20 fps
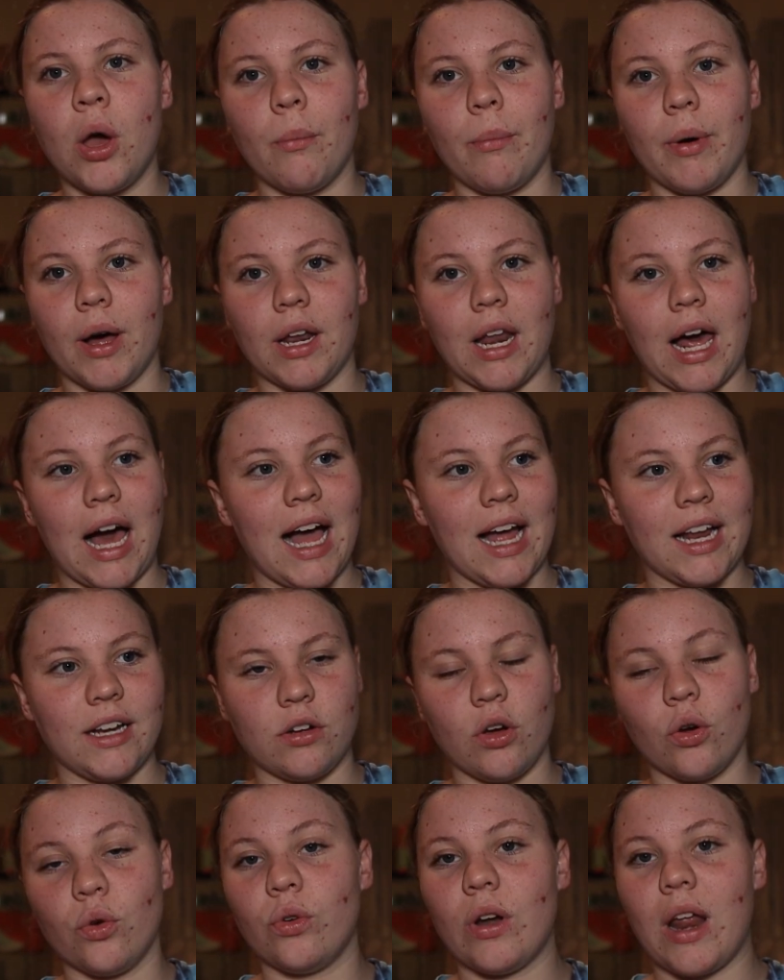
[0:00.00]
But I
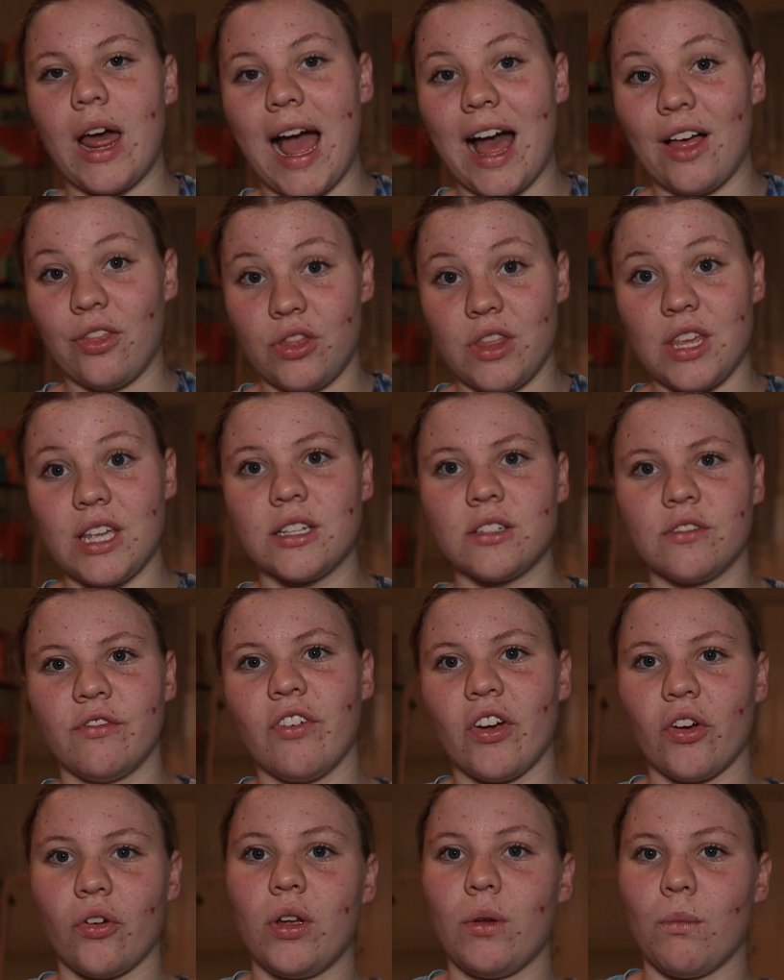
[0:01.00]
don't, at this
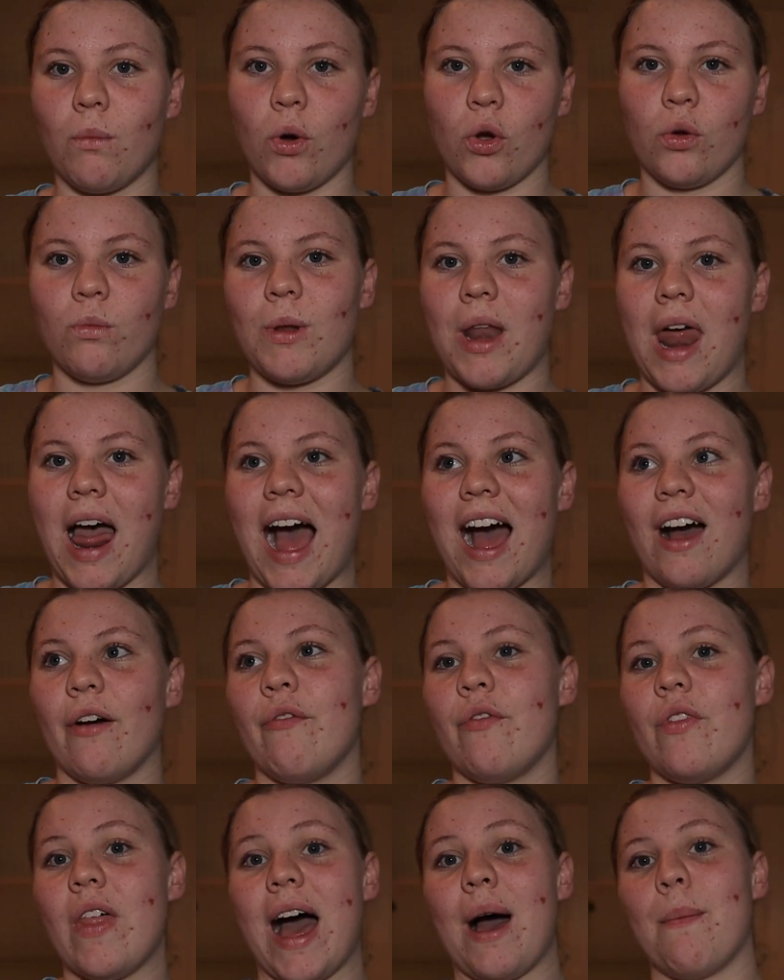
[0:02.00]
very moment,
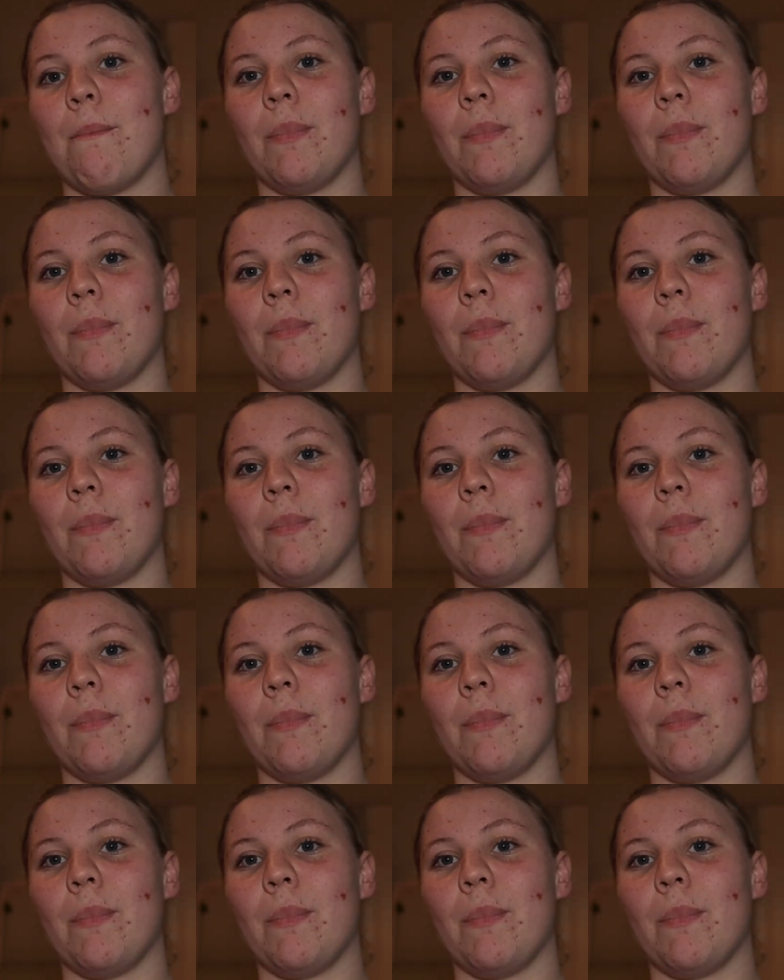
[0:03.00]
have that